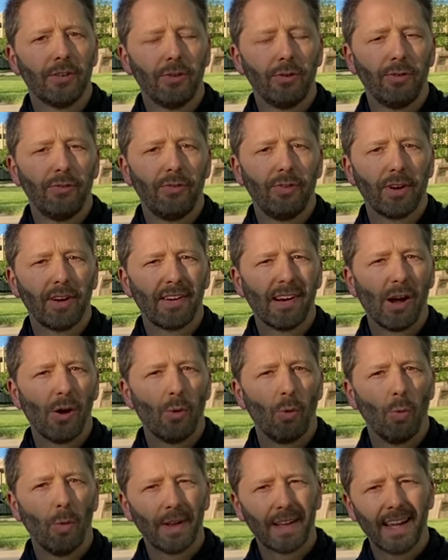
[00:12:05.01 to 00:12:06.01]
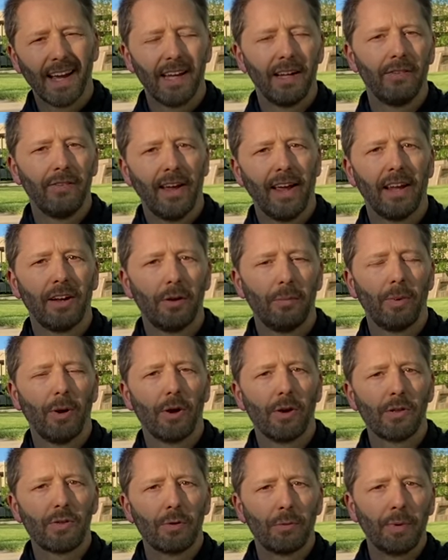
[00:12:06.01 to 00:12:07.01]
to figure out what kind of
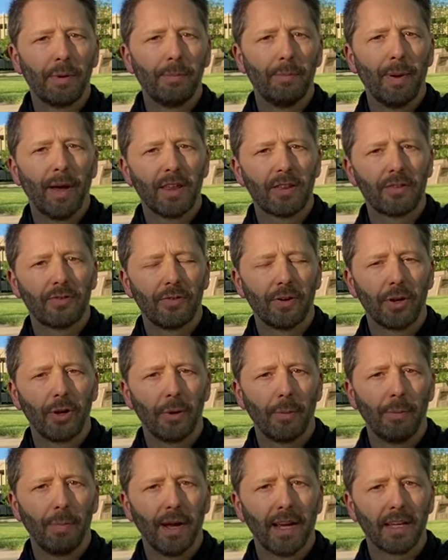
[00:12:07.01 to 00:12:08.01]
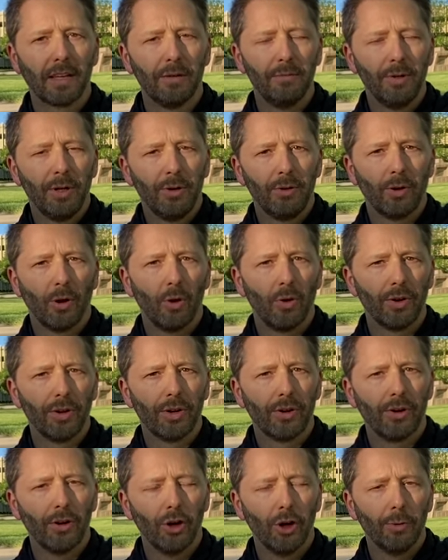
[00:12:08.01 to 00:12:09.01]
handlebars would be best for your bike commute or
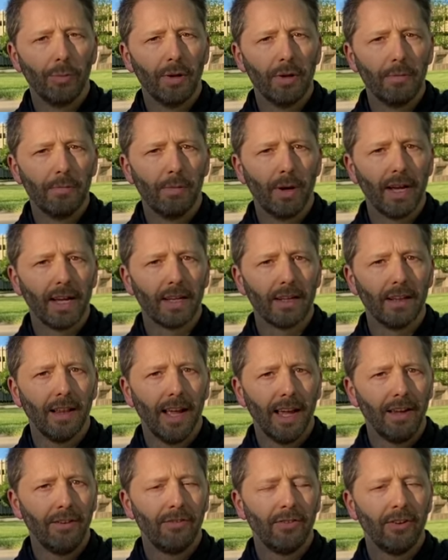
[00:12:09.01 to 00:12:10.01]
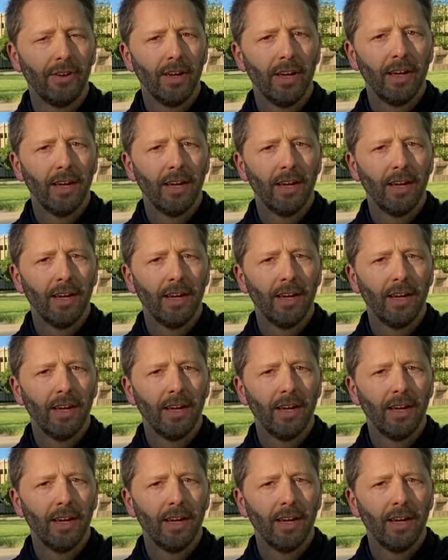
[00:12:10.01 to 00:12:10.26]
your urban bike life.